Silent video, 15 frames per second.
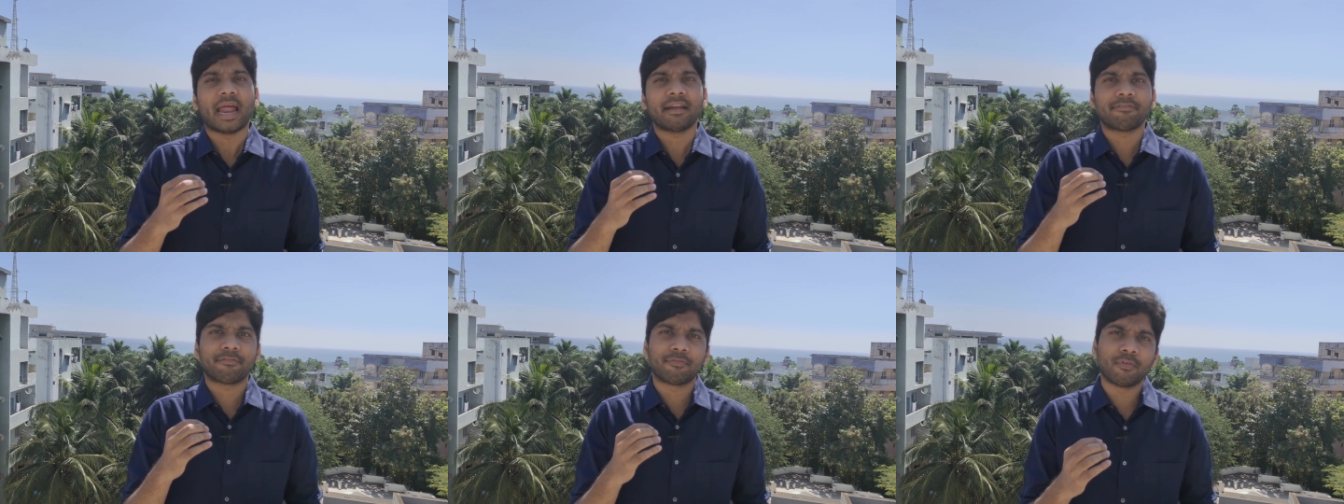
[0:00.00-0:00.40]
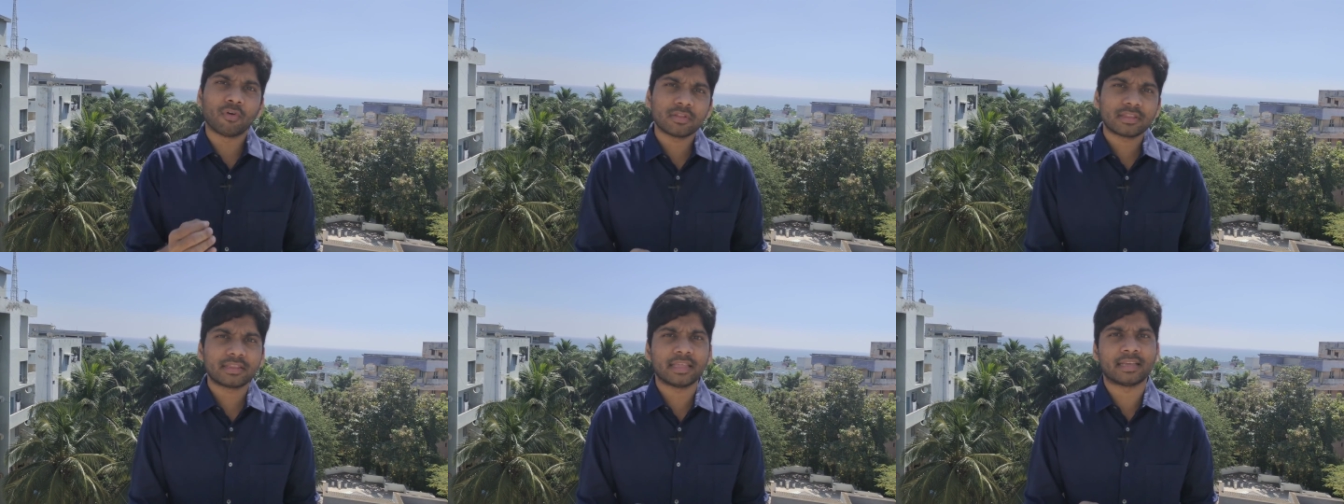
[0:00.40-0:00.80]
And
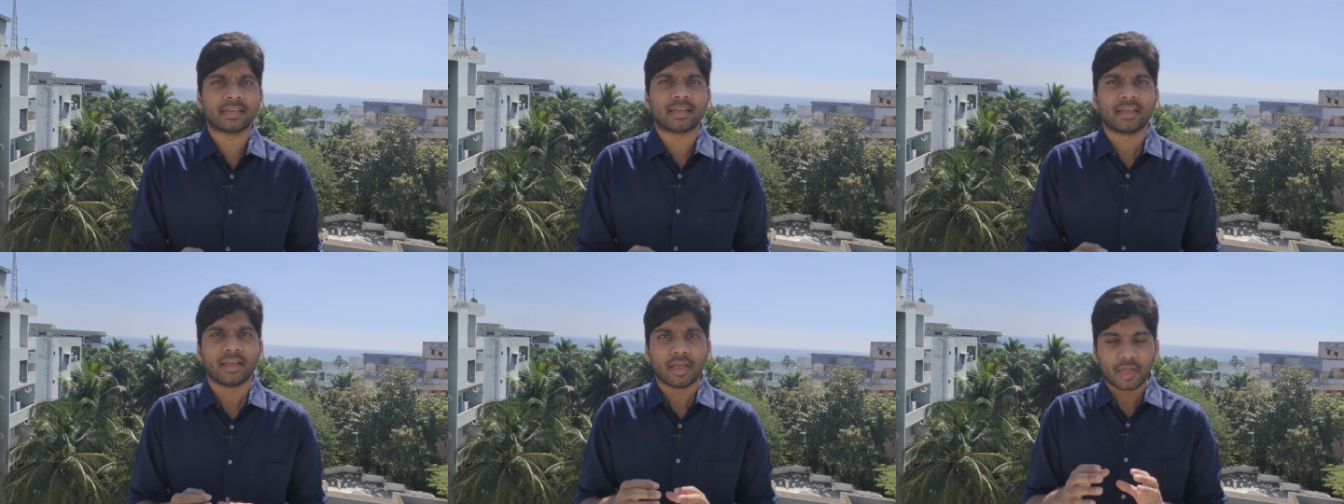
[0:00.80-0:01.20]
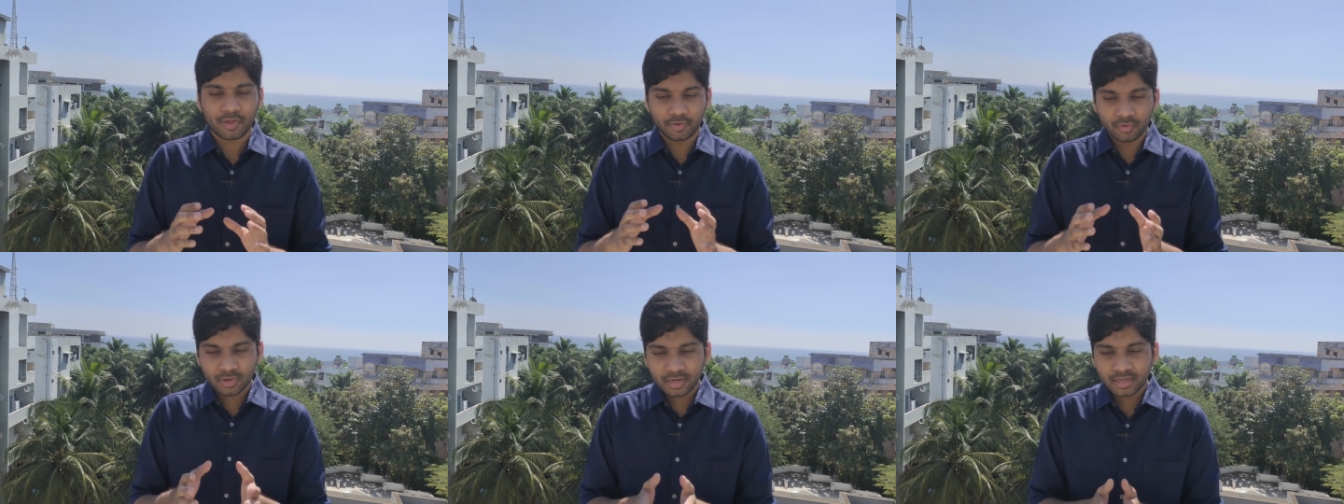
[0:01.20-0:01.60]
fourth thing,
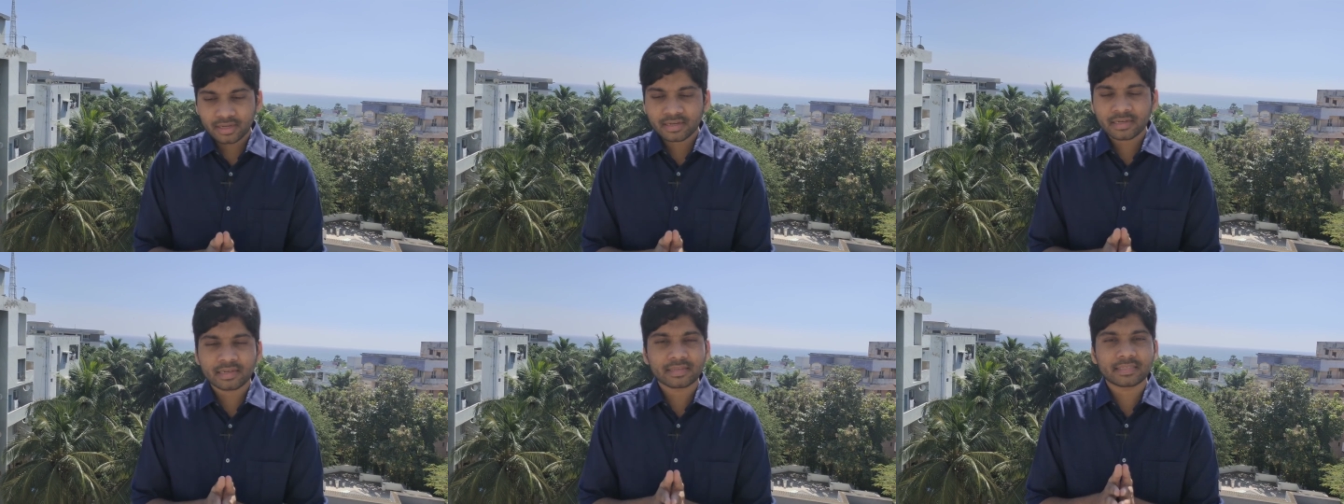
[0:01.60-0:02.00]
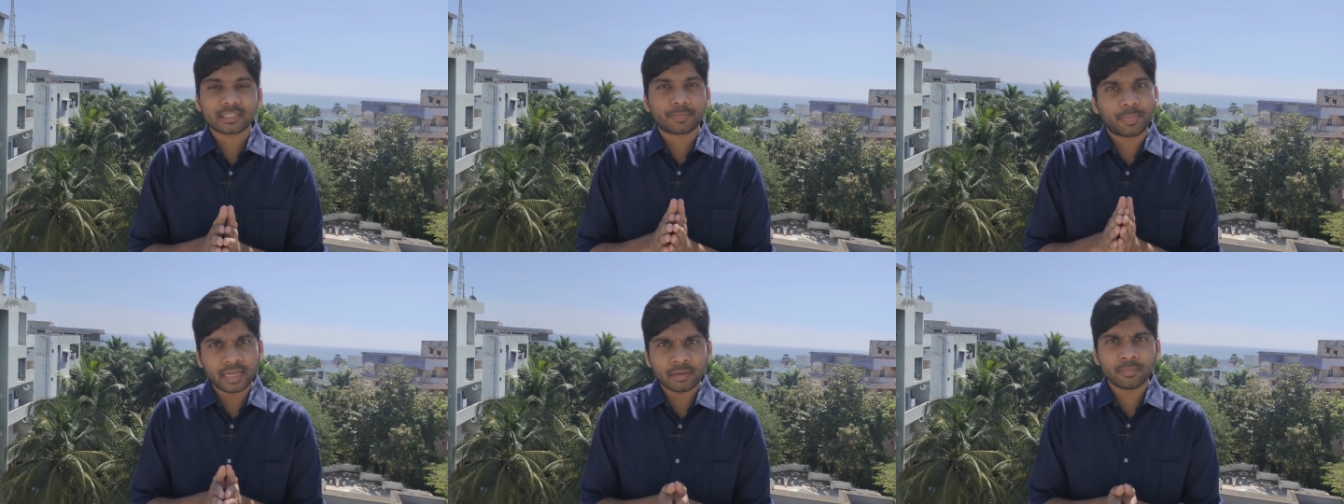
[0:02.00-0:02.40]
you learn
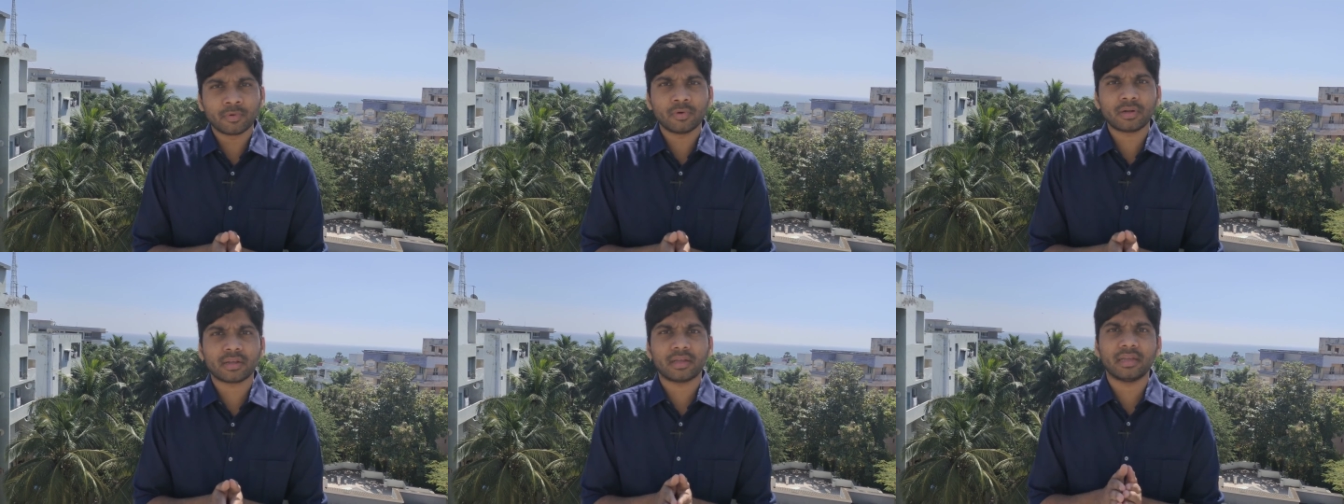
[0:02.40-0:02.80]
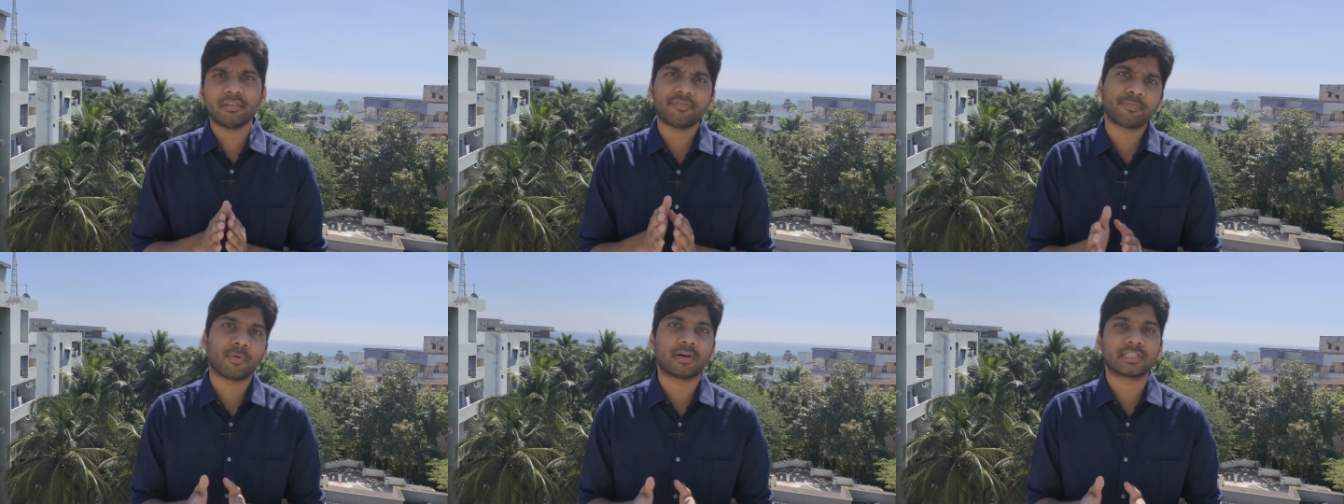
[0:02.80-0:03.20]
Spring Boot
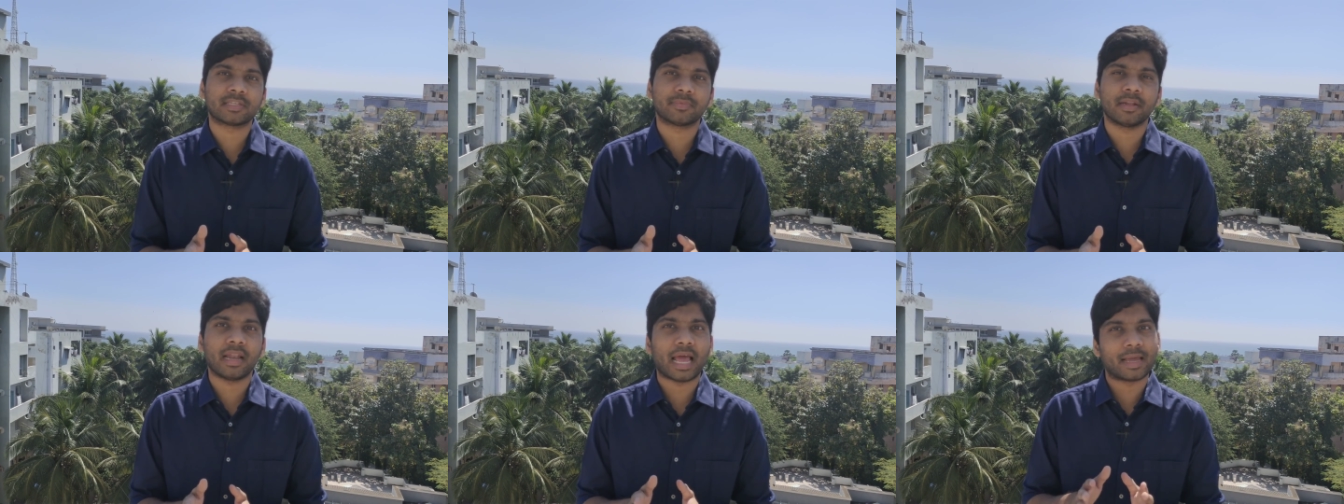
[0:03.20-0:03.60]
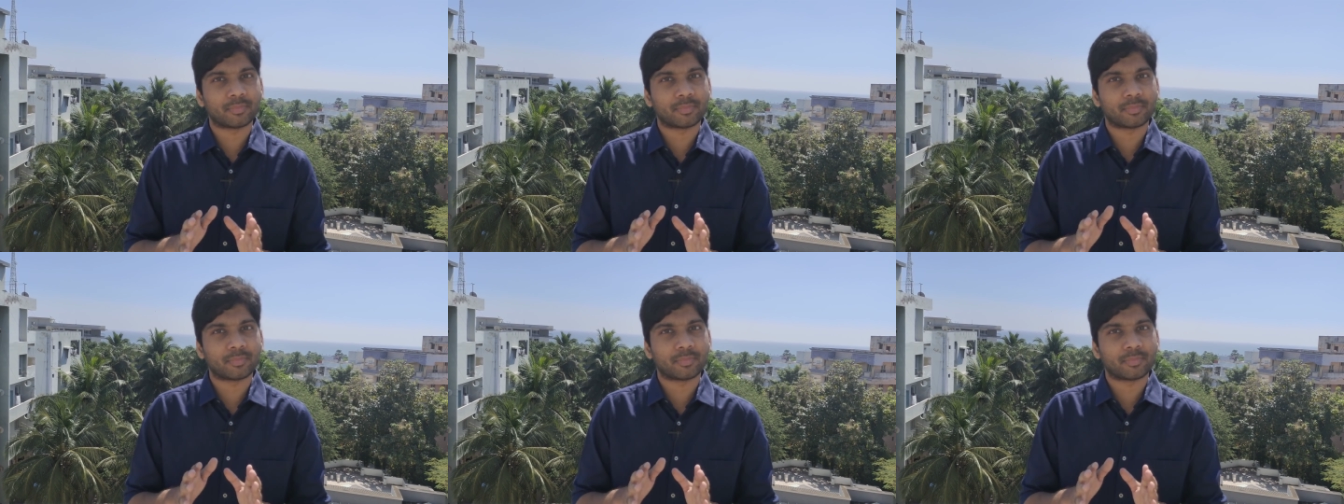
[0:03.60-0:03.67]
if possible.